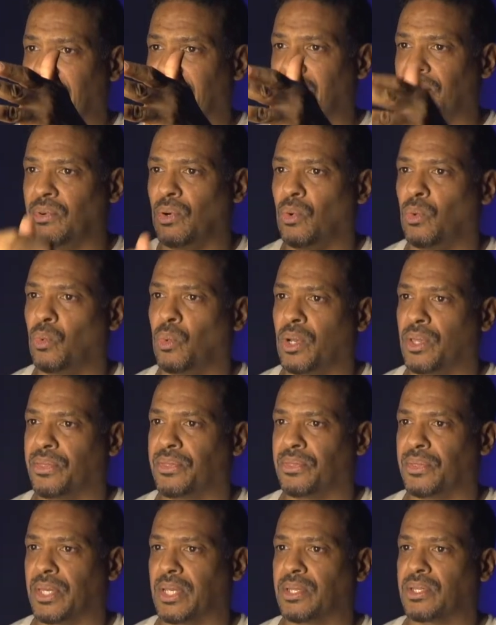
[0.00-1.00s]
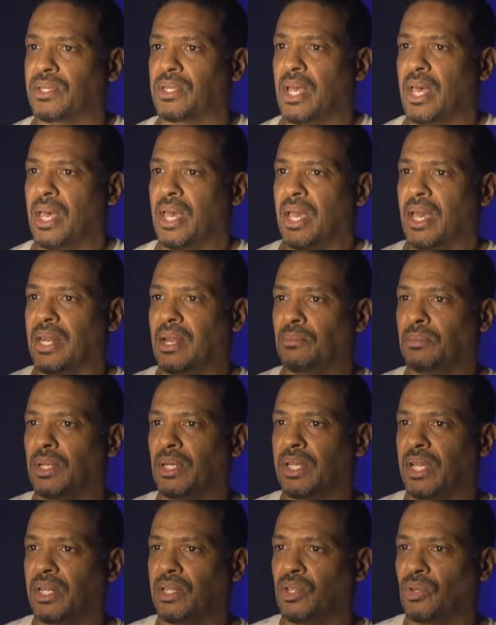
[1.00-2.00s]
level with this, and I'm
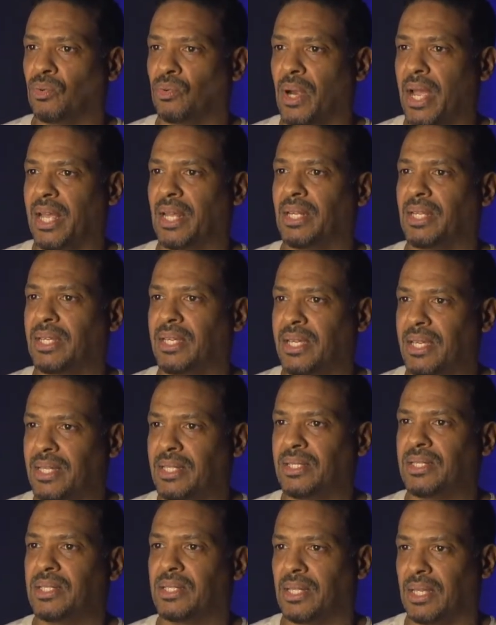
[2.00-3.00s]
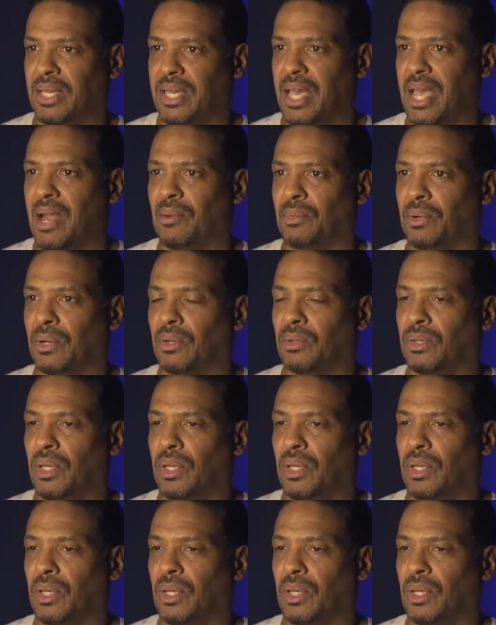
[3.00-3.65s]
looking directly into the camera.